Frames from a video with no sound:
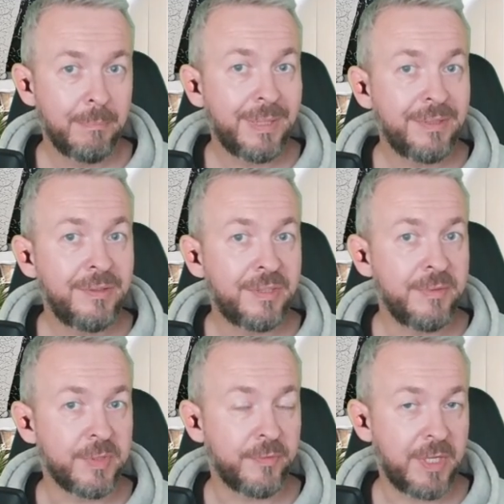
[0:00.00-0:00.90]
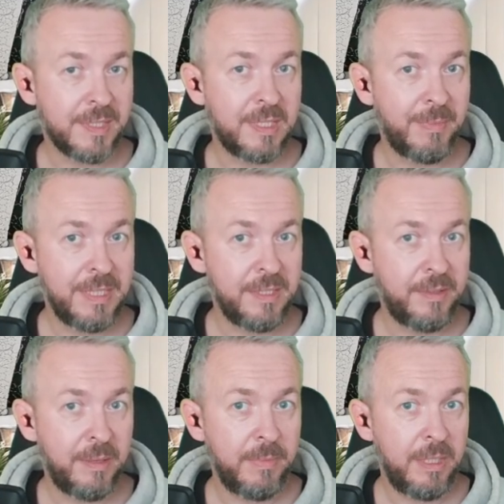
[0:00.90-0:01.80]
But in terms of customizing
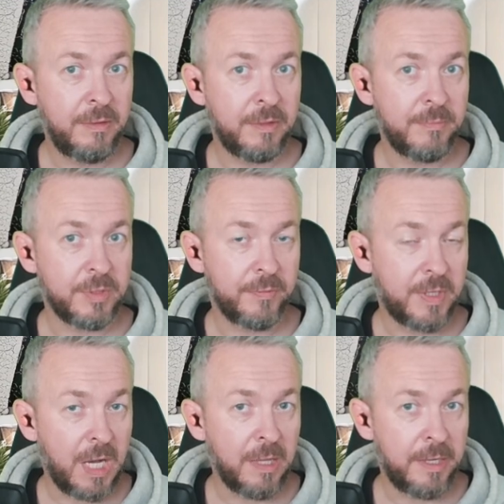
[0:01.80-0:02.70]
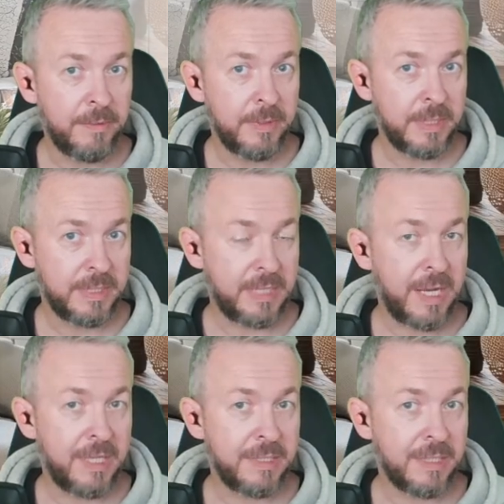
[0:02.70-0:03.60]
them, in terms of color,
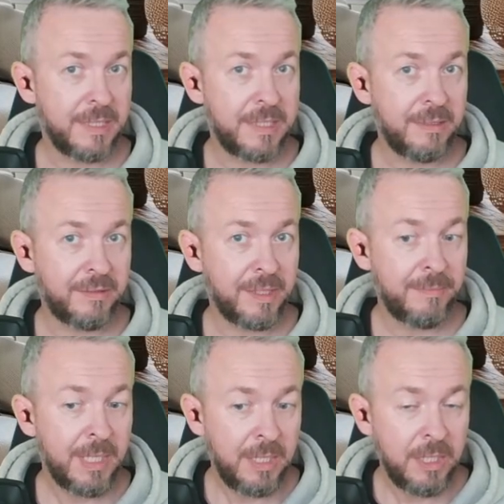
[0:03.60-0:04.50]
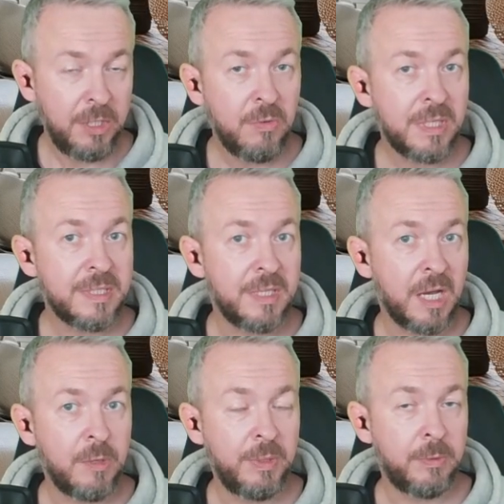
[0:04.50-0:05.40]
size, etc., you are
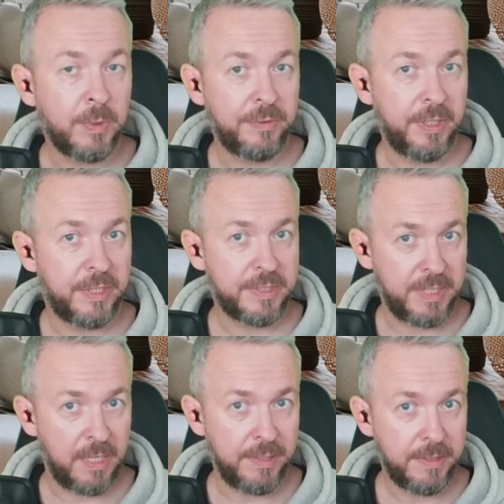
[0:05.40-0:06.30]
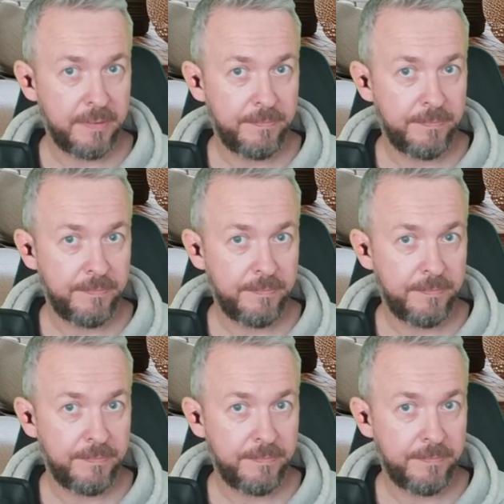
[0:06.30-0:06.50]
stuck with what they are selling.